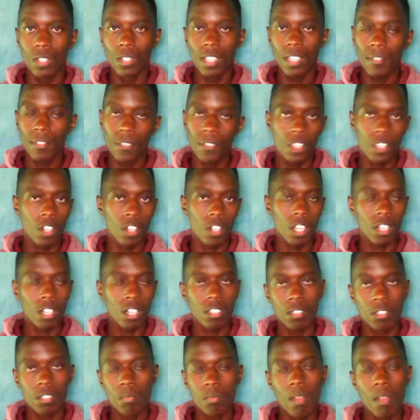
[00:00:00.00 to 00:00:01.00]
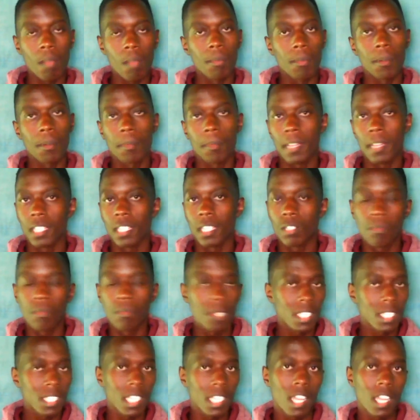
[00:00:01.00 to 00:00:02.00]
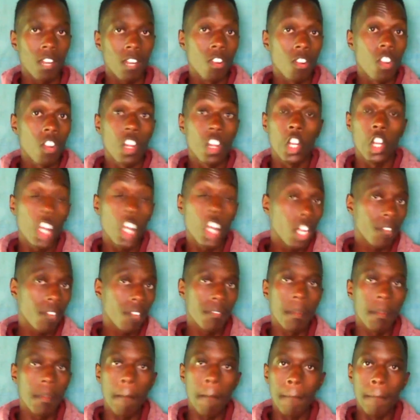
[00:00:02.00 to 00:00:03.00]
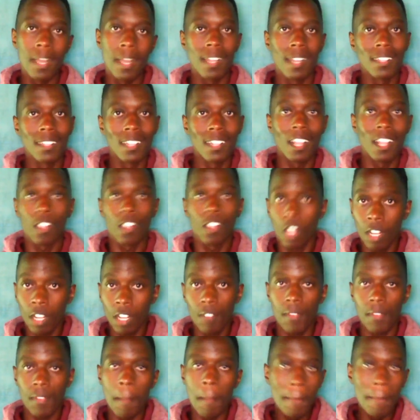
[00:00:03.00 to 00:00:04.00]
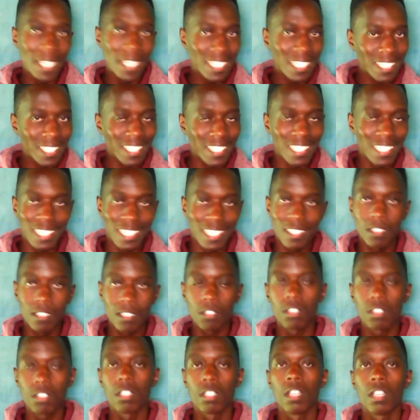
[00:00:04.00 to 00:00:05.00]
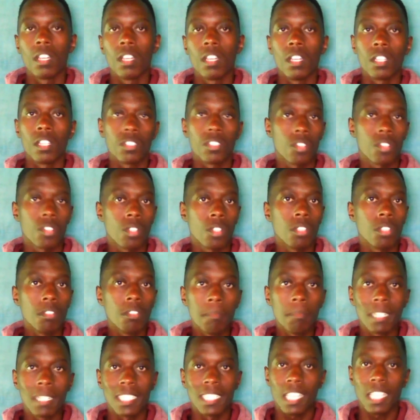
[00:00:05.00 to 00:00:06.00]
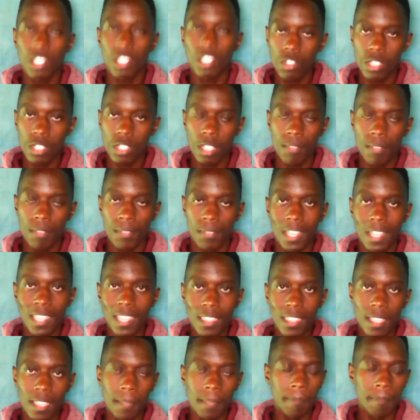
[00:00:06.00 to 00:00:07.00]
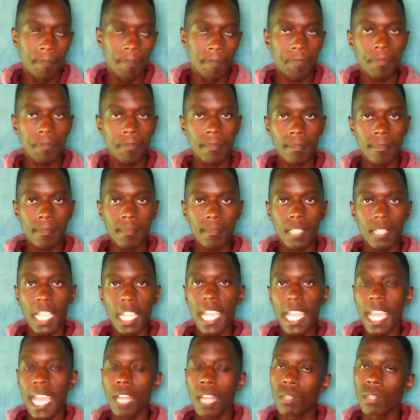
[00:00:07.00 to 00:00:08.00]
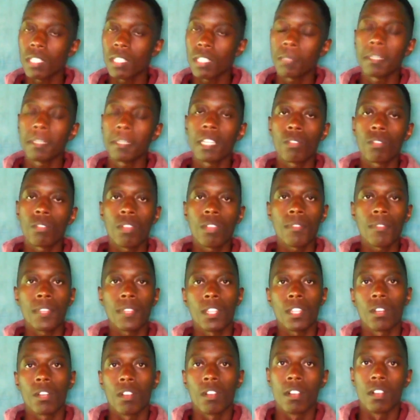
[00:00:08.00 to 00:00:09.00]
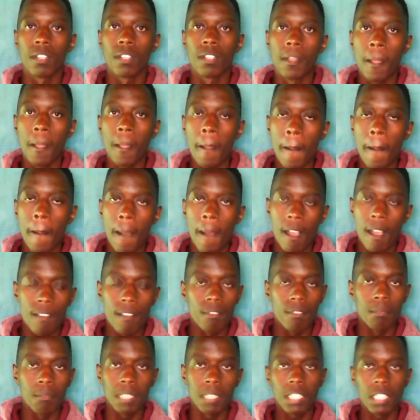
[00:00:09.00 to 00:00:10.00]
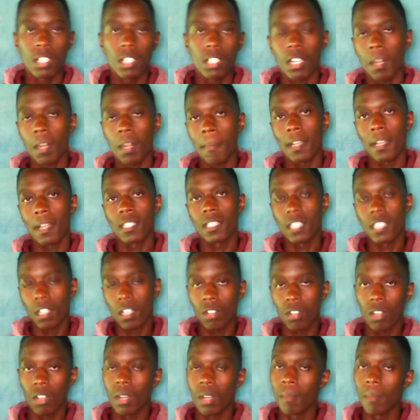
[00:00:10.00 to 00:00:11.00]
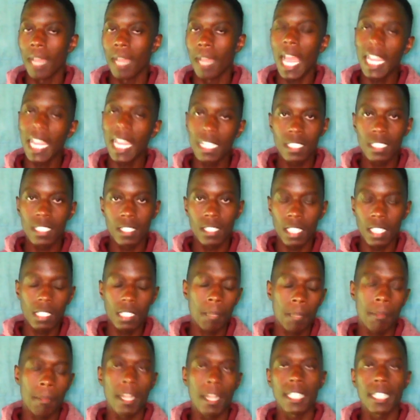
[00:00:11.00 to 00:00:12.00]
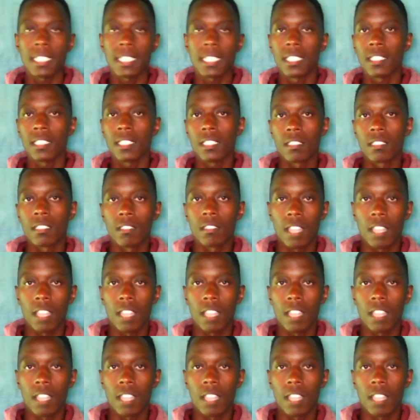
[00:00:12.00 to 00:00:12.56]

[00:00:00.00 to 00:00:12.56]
if you're not on smart broadband, you miss out on a lot of amazing deals. So you must take yourself in there. Anyway, it's been a quick video of me talking about Telkom and its data pricing.